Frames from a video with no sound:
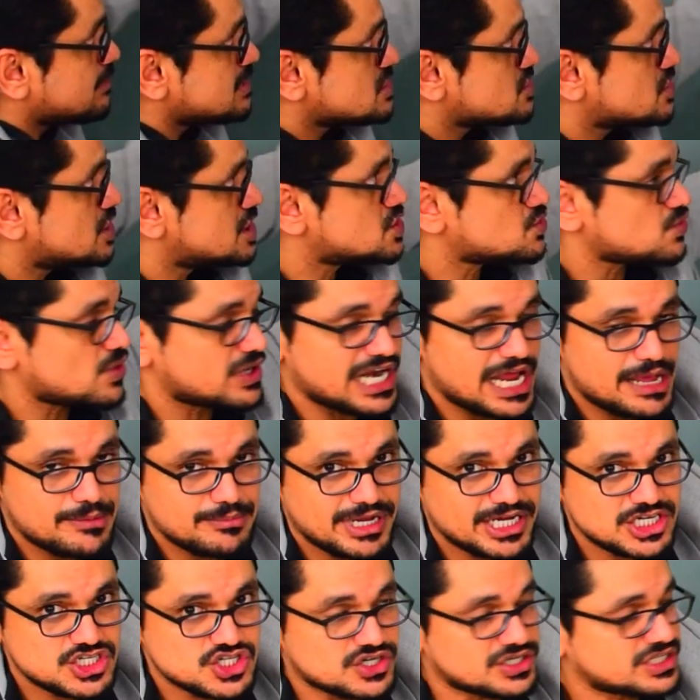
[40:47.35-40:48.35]
That's what I
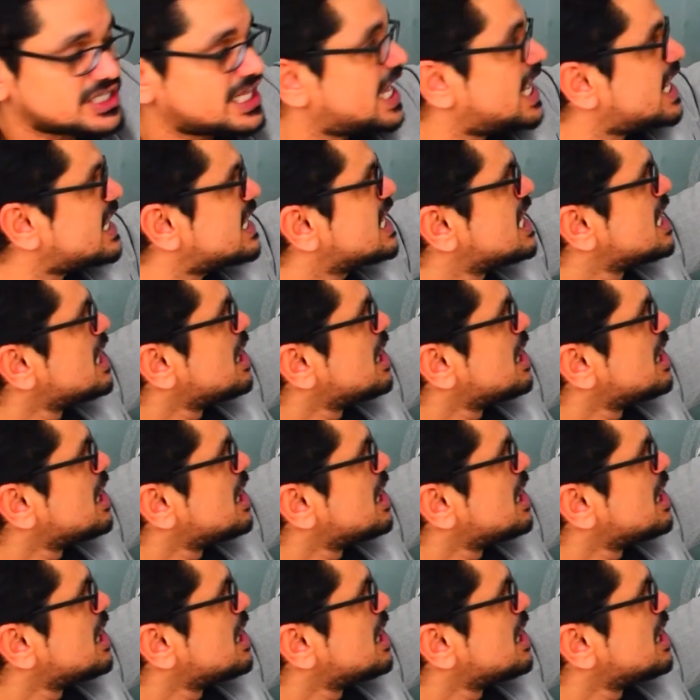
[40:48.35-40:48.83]
mentioned there.